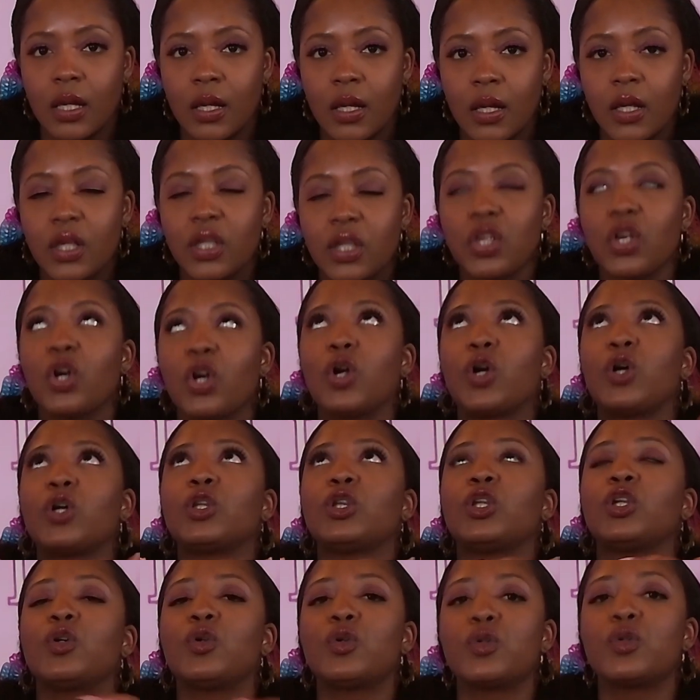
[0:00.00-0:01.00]
You're
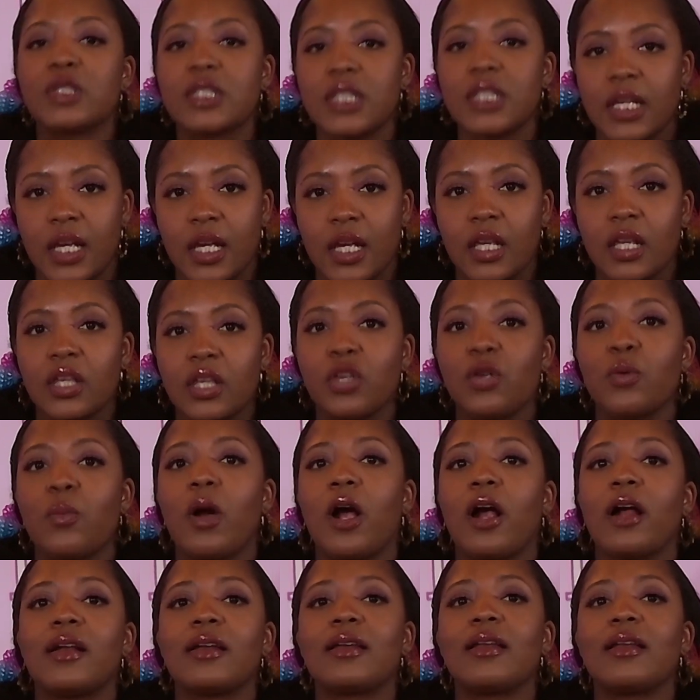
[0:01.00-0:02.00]
losing. You are
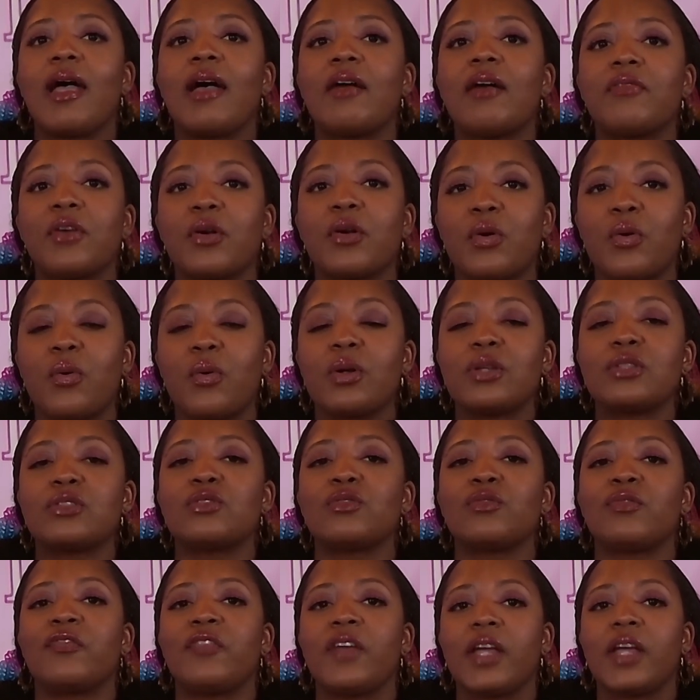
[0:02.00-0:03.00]
never going to
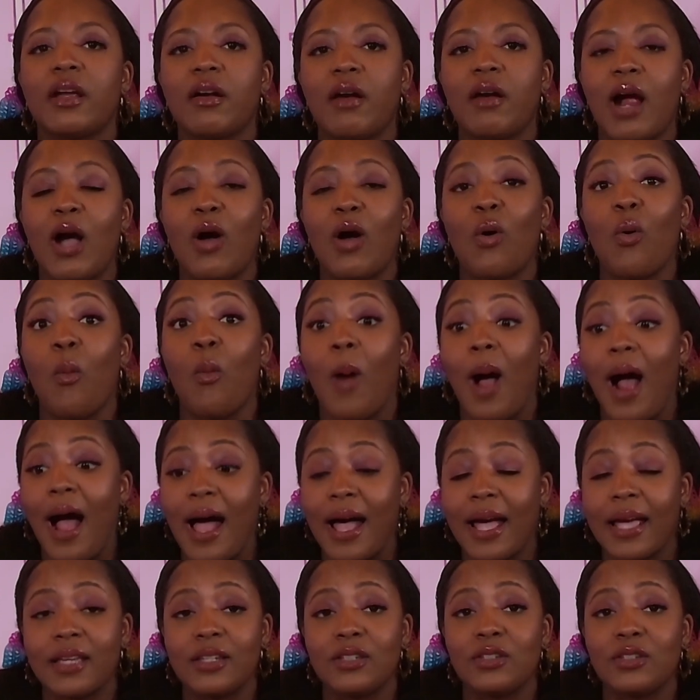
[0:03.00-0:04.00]
figure out
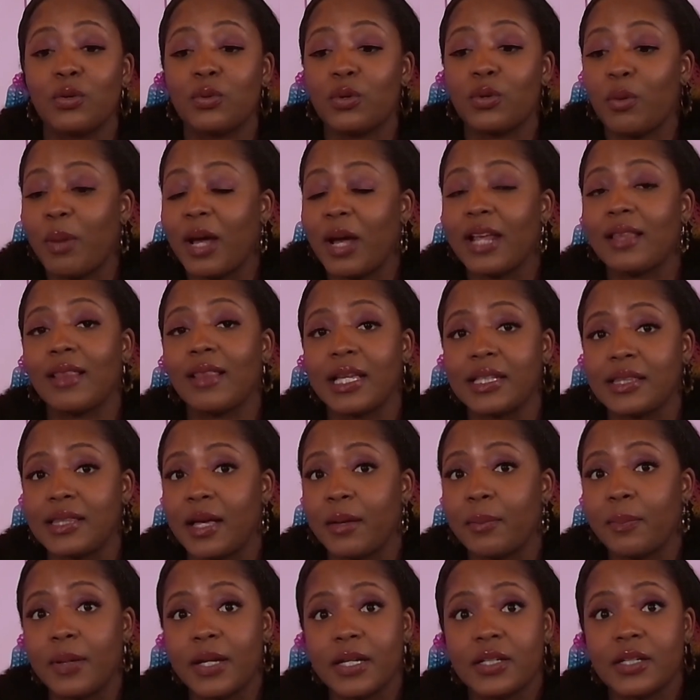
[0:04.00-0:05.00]
why don't nobody like that
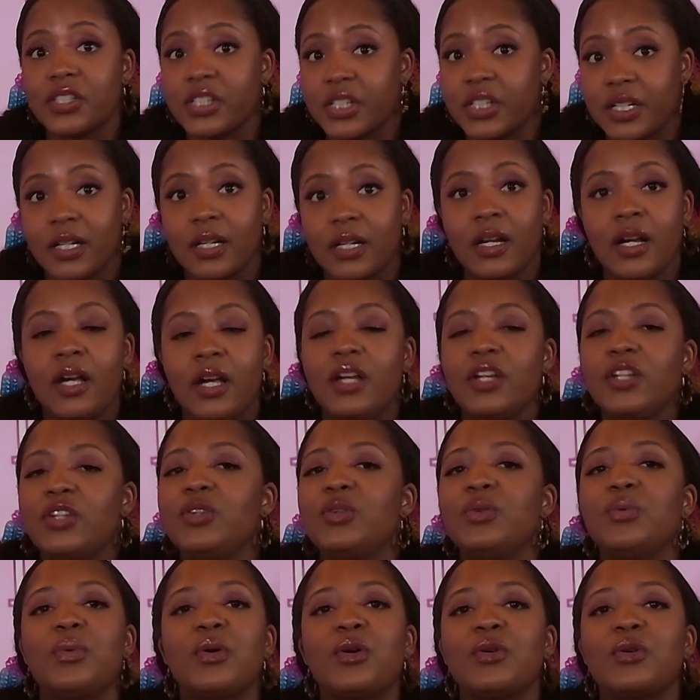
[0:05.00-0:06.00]
picture. You
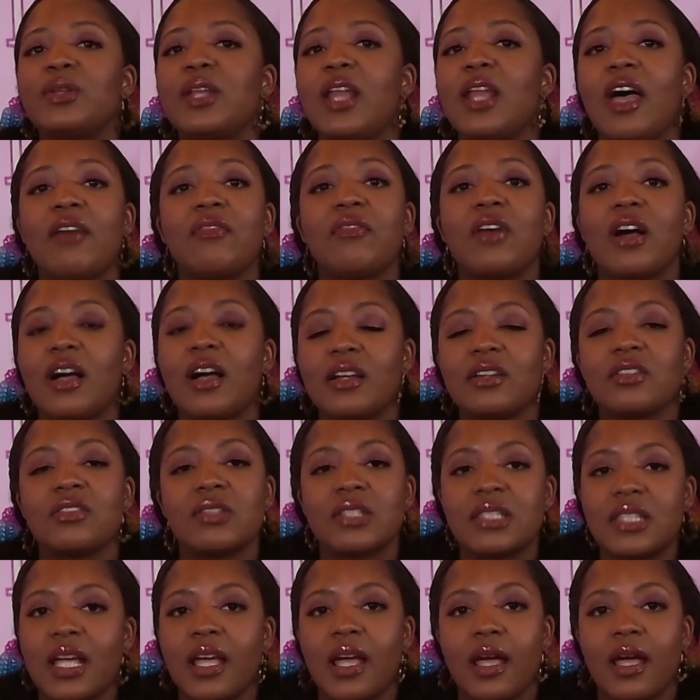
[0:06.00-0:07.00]
will never
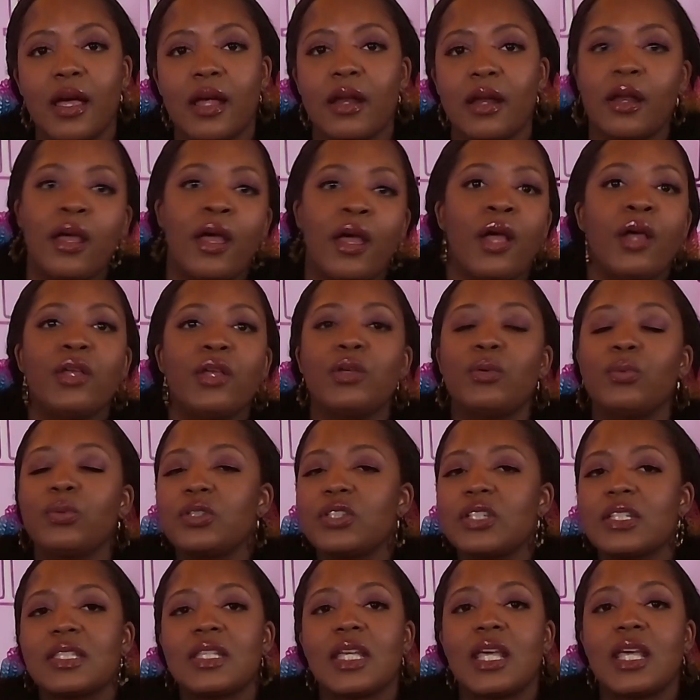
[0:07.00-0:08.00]
understand. You will
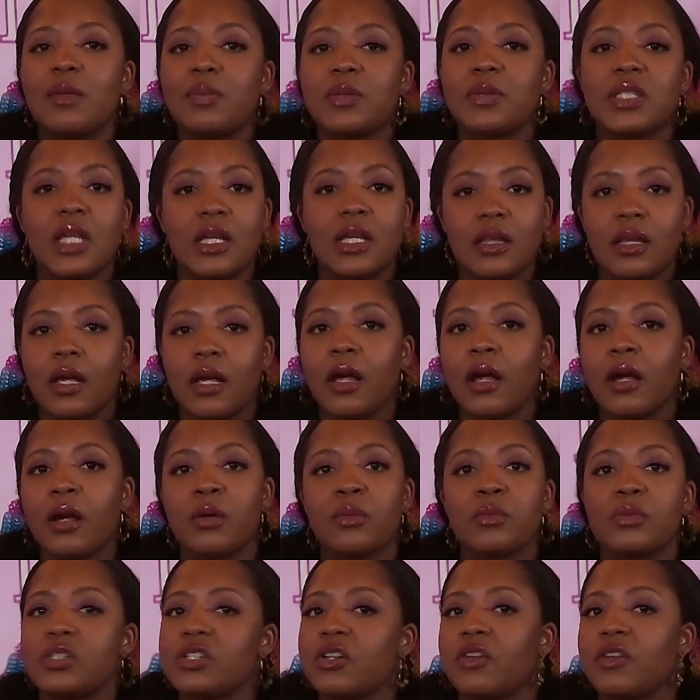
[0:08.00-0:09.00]
just keep sitting there
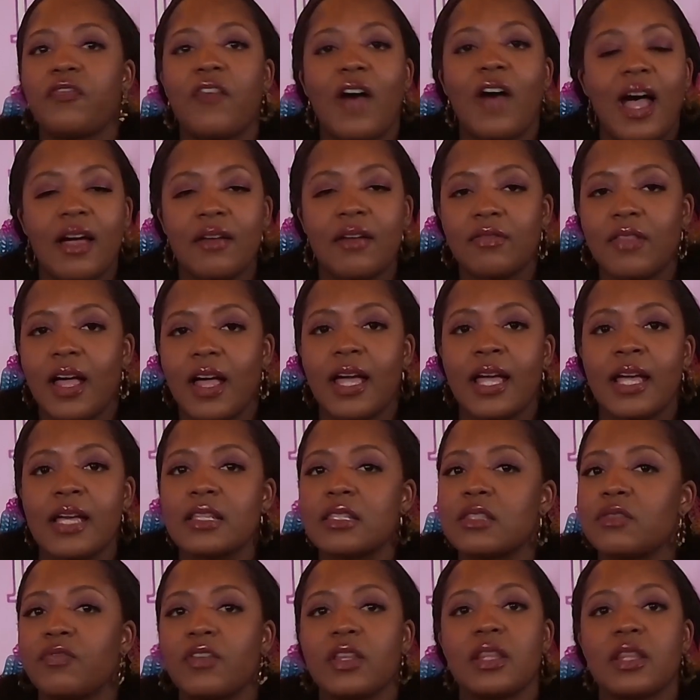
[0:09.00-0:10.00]
with your 5 likes,
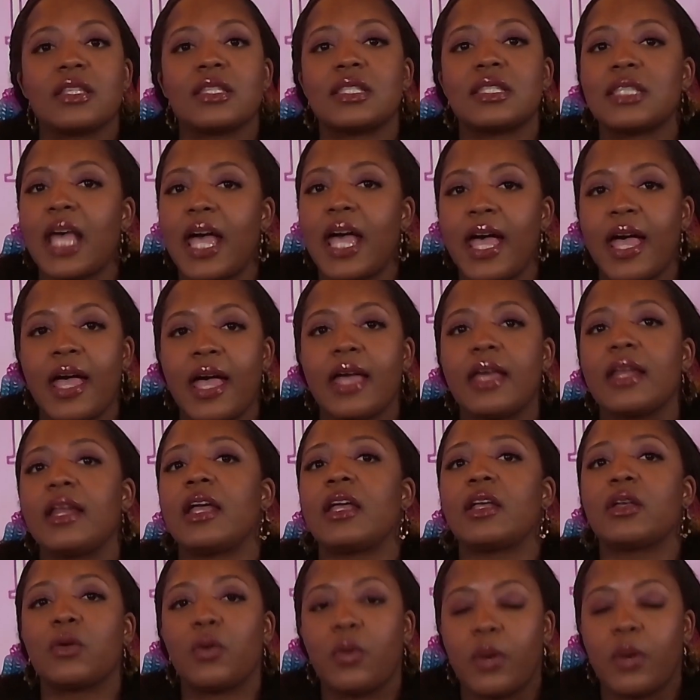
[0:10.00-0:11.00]
feeling sad, and
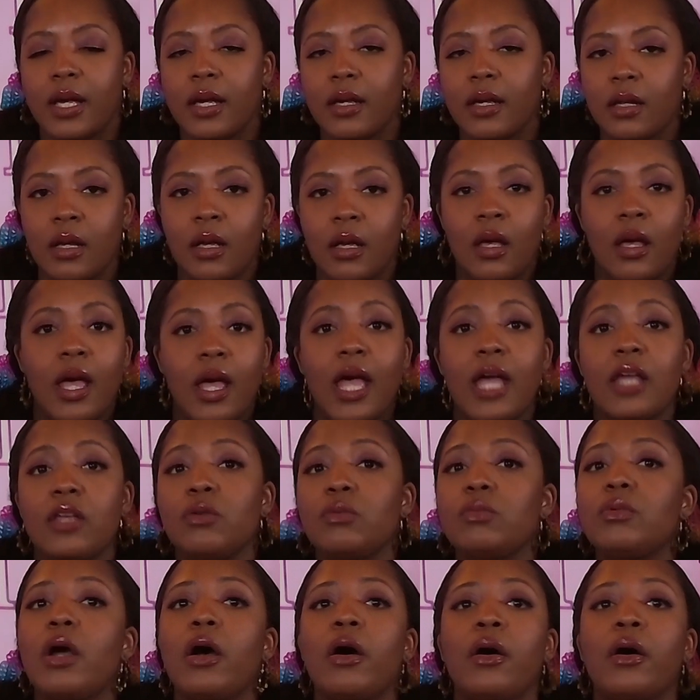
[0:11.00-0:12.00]
quit. And you
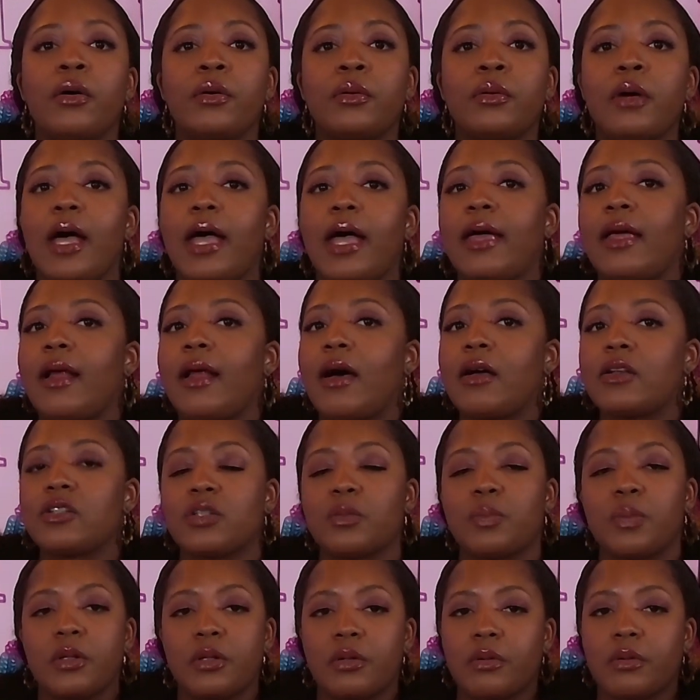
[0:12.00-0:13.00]
know, at
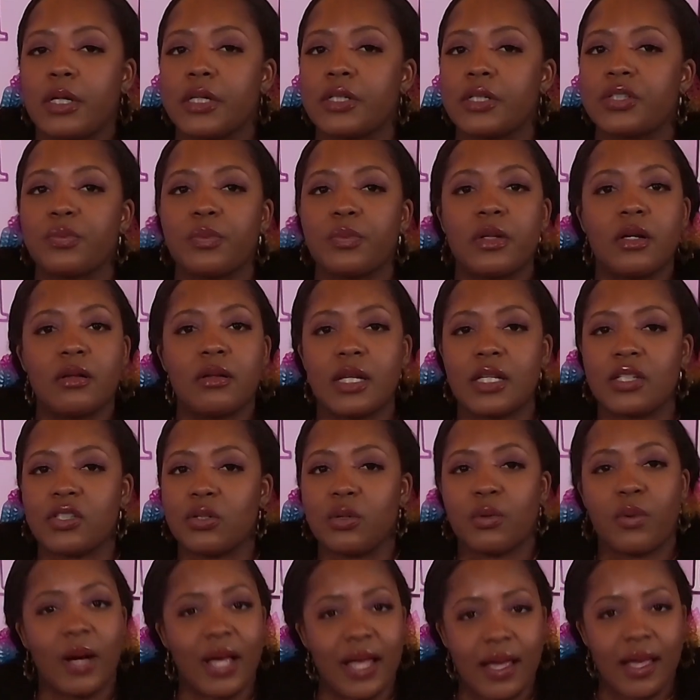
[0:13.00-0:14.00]
Entrepreneurs, we don't let you
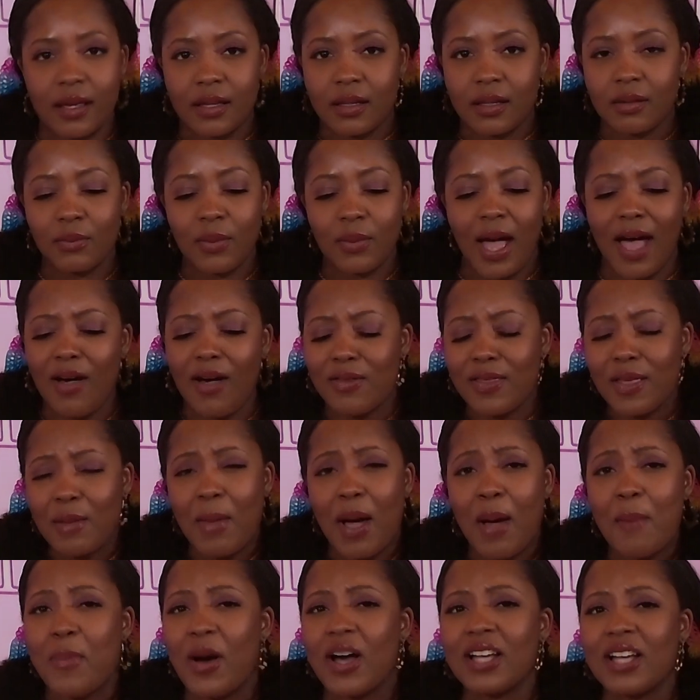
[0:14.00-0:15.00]
quit. I don't let
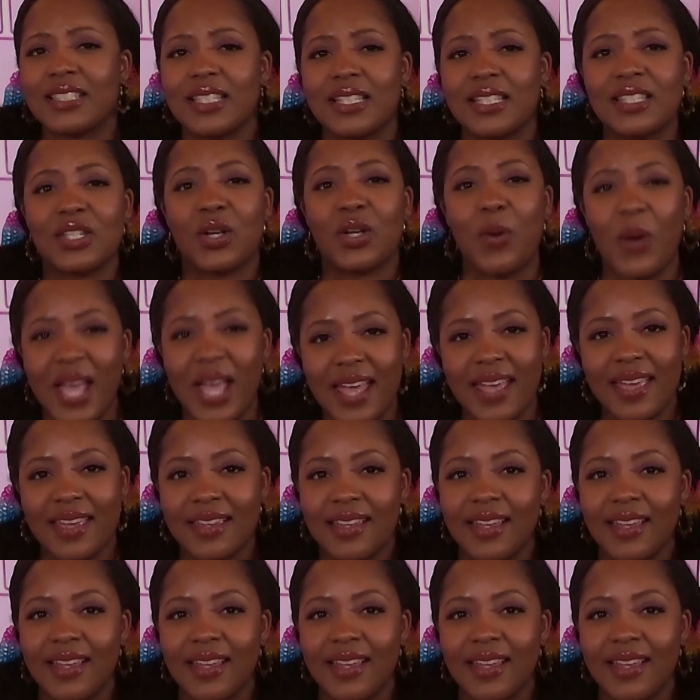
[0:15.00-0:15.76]
my busties quit.